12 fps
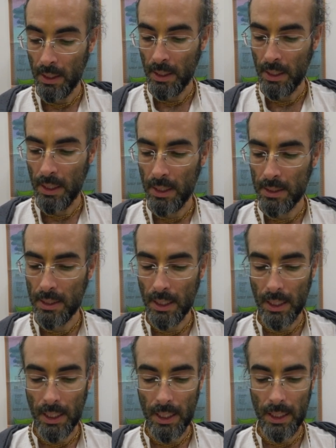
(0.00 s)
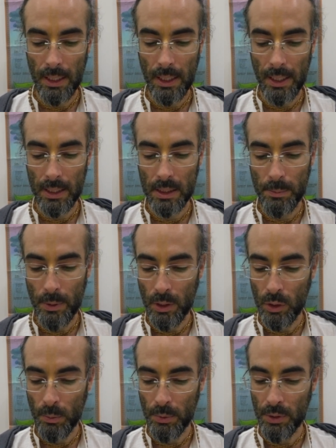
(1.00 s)
He is the lion-like
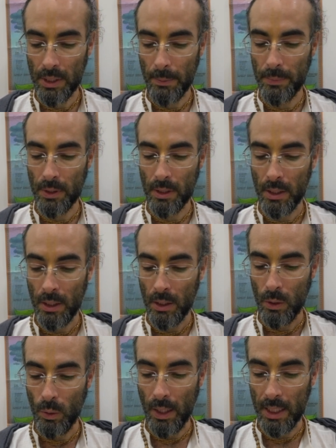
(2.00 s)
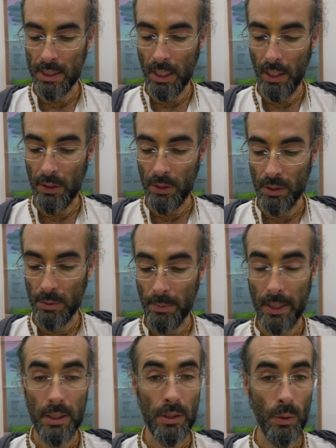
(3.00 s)
spiritual preceptor who guides others by
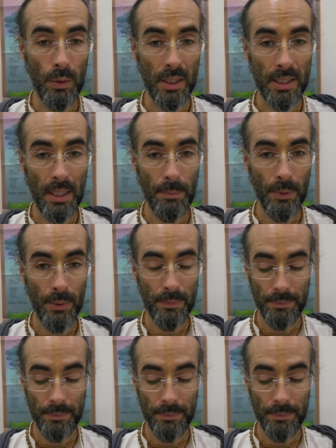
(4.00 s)
his own example.